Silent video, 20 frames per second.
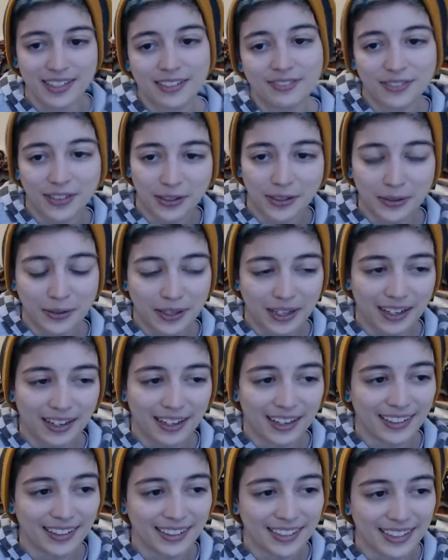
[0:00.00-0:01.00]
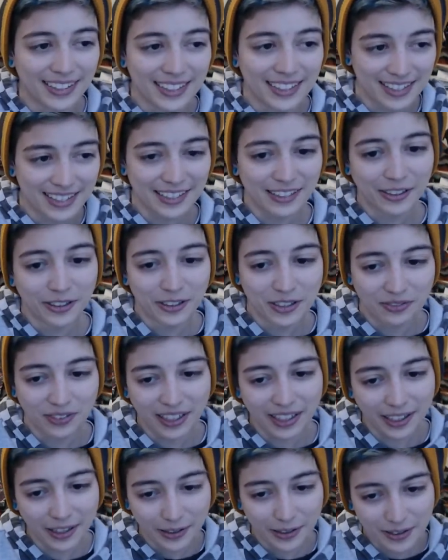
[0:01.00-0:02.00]
If you didn't see those
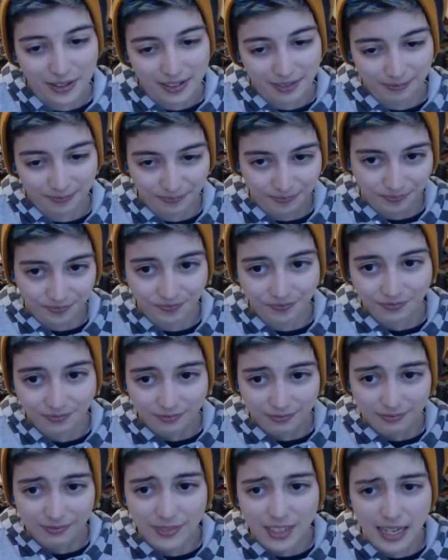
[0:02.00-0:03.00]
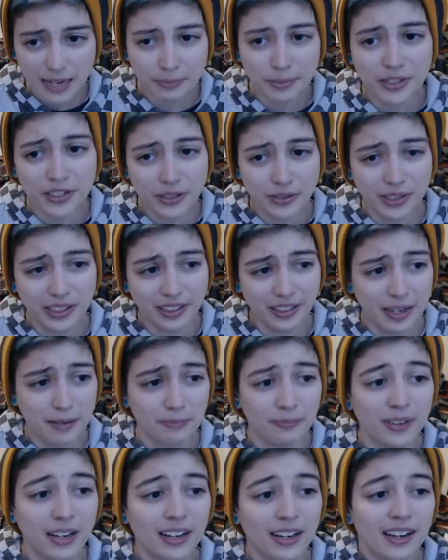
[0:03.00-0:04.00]
videos, I've been doing
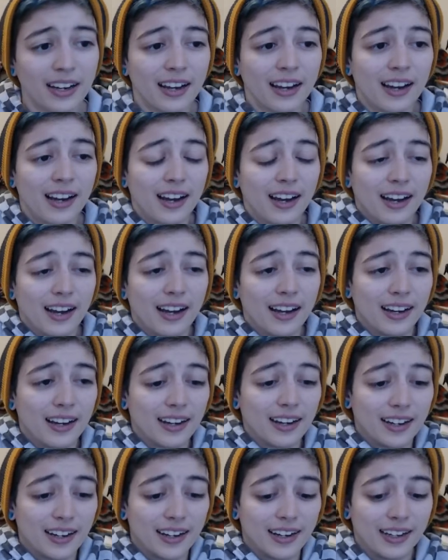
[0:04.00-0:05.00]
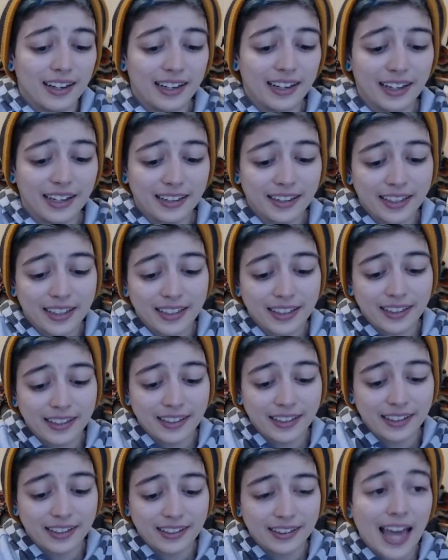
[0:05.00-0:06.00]
them. And
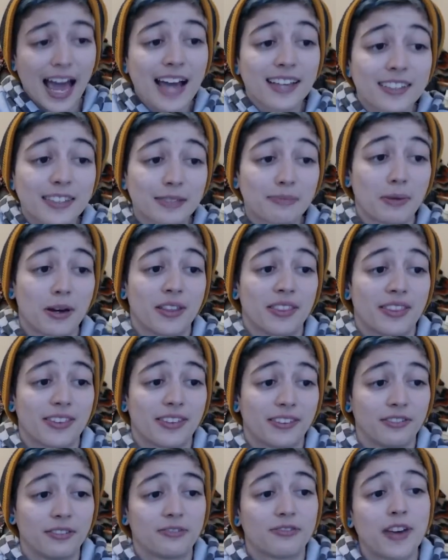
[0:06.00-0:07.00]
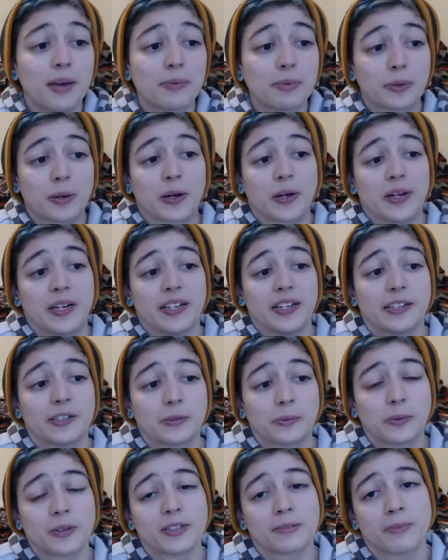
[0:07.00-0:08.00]
then last month, in February,
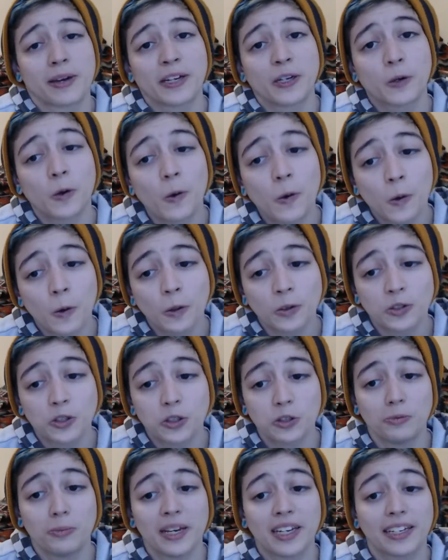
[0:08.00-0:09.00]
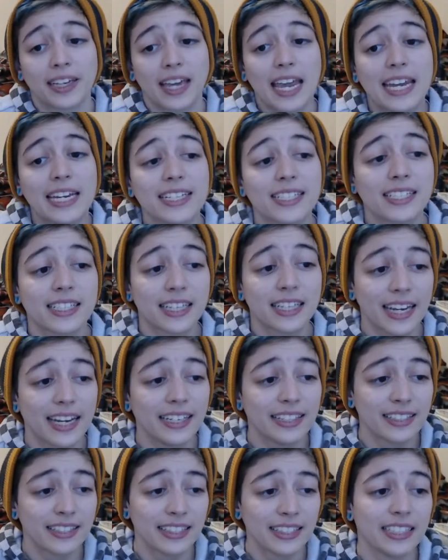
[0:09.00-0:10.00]
it was my goal to make 8
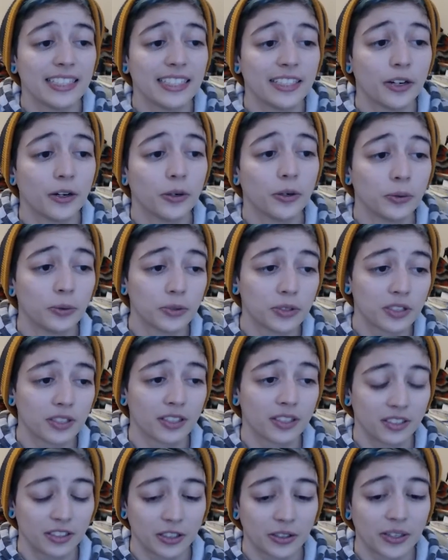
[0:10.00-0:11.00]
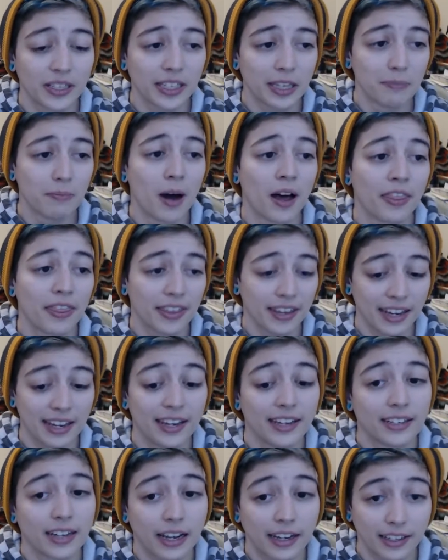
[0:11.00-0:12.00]
ACEOs during the month.
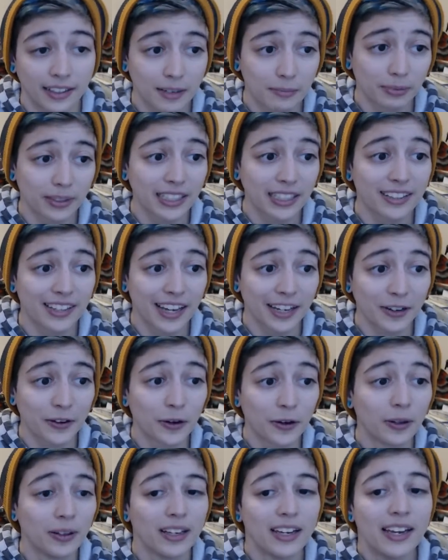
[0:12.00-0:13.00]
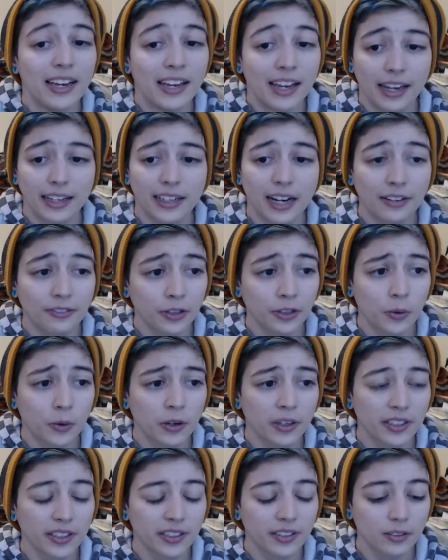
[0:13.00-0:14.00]
And I completed that goal. And I
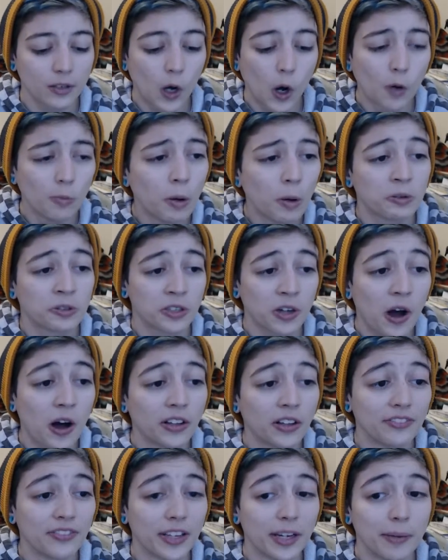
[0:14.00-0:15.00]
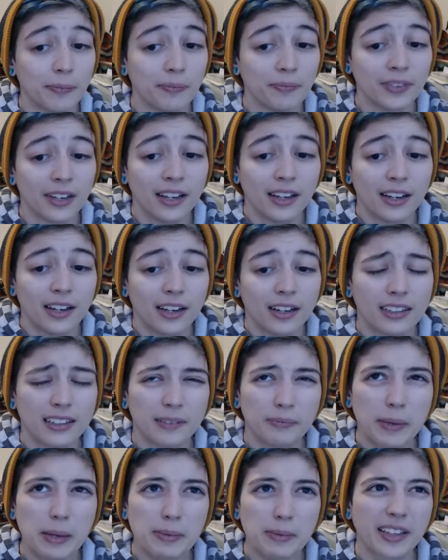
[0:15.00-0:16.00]
recorded almost all of them,
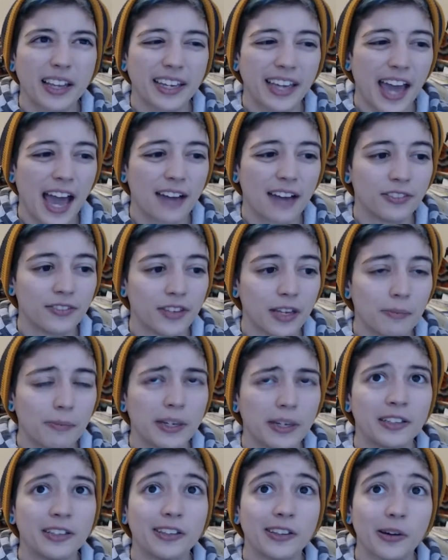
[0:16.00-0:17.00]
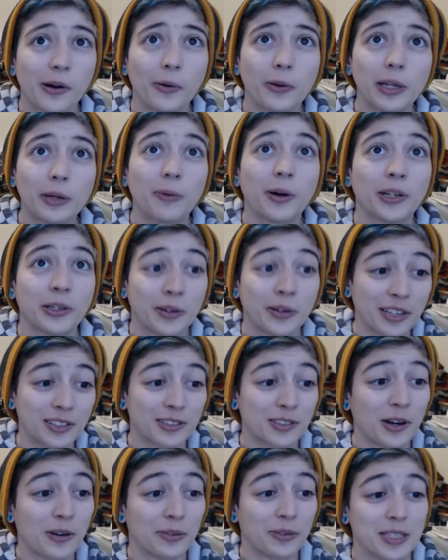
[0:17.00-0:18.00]
maybe like half of them. And the only one you guys
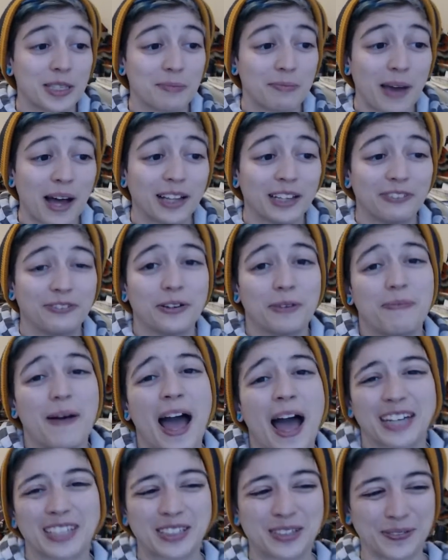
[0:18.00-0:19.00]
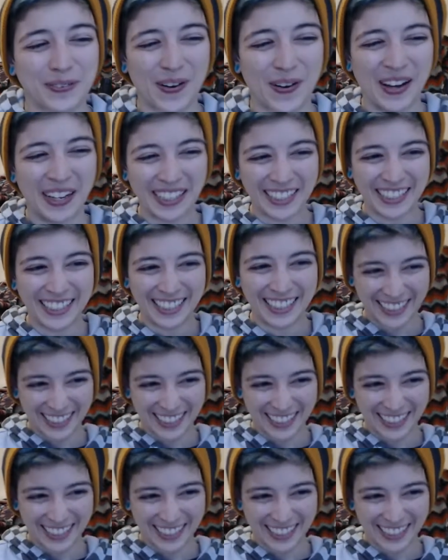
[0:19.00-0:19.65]
saw was the palette full packs one.